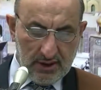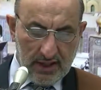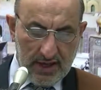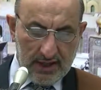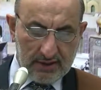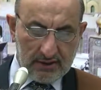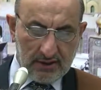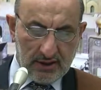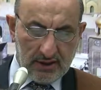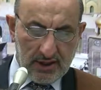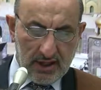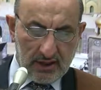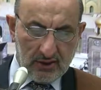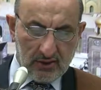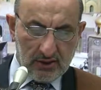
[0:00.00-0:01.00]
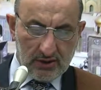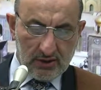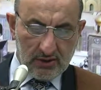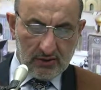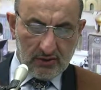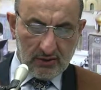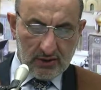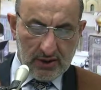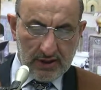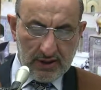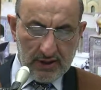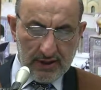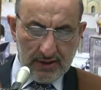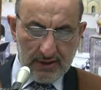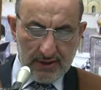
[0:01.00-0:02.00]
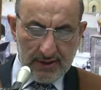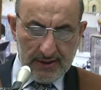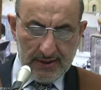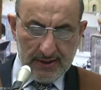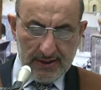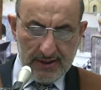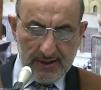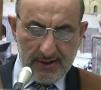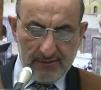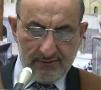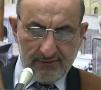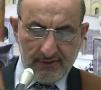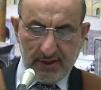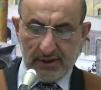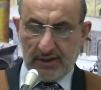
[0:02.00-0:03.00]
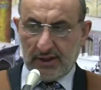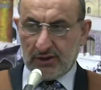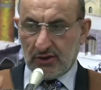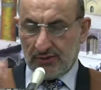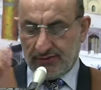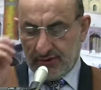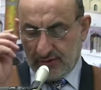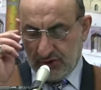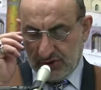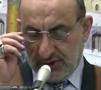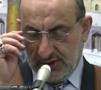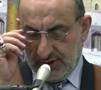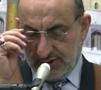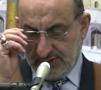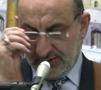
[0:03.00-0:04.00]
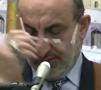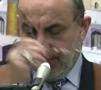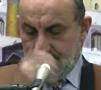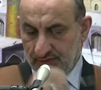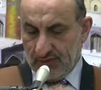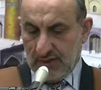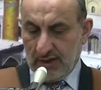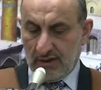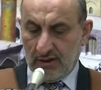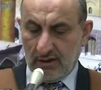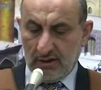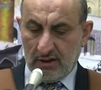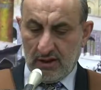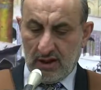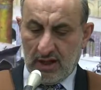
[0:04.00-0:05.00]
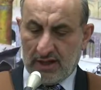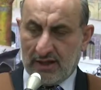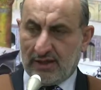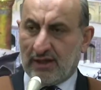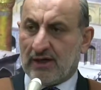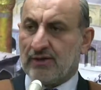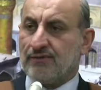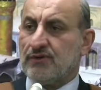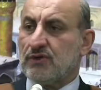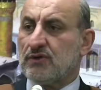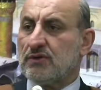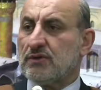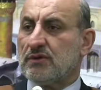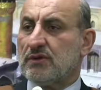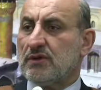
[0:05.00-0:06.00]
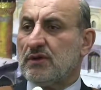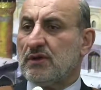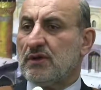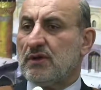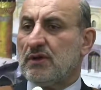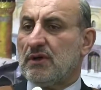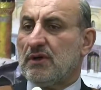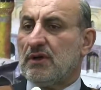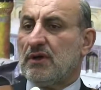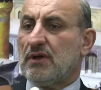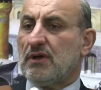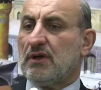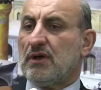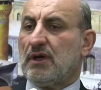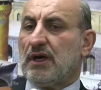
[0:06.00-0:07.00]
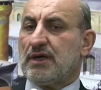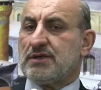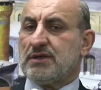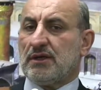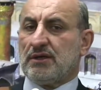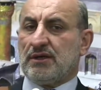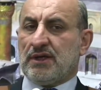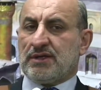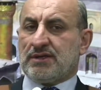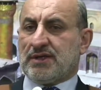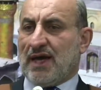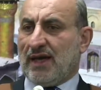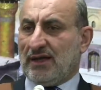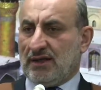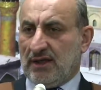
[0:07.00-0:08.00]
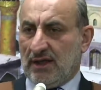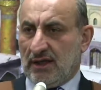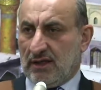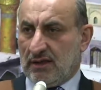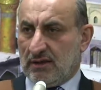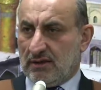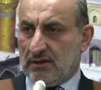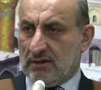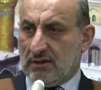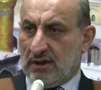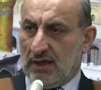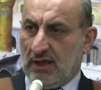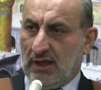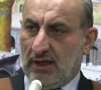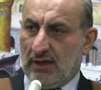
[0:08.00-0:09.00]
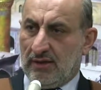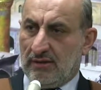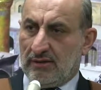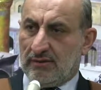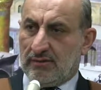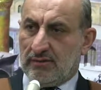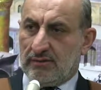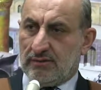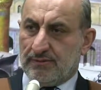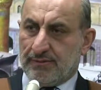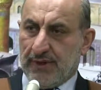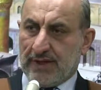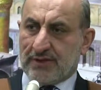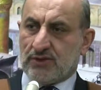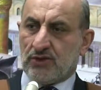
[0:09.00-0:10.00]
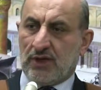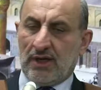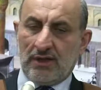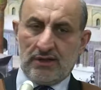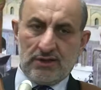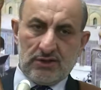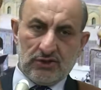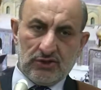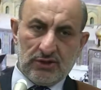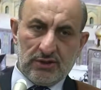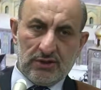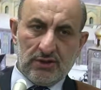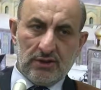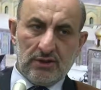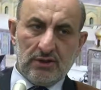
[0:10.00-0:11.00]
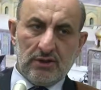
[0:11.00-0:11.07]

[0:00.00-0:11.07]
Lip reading: Acting according to the verdict of a mujtahid. Another view is deciding, only personal decision,